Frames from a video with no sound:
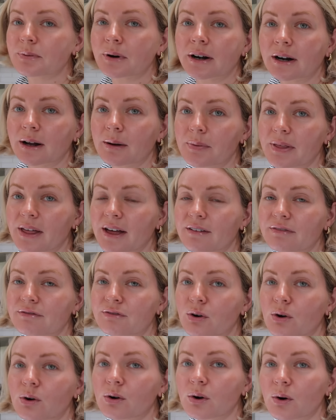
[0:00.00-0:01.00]
print up there
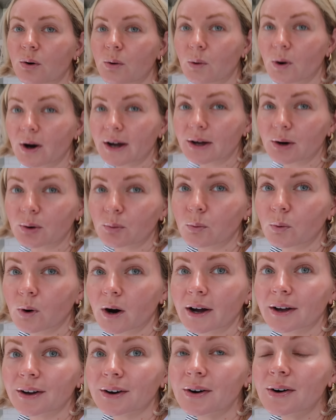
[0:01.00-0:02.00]
for quite a
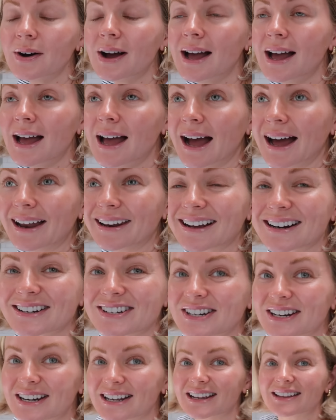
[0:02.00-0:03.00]
while, and
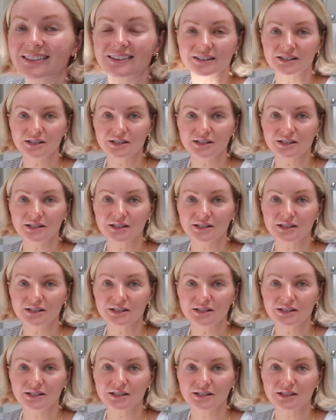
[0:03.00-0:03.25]
actually the